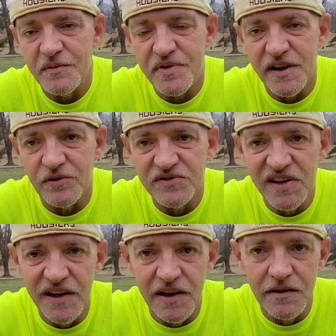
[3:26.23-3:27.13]
Apollo
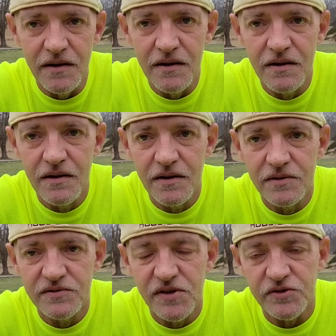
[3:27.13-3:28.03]
10
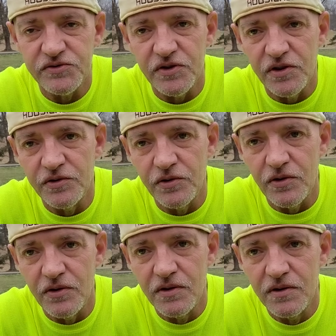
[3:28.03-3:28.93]
took the
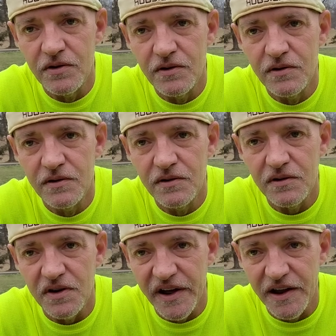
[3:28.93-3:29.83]
lunar
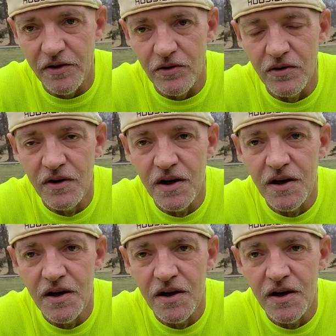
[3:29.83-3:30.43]
lander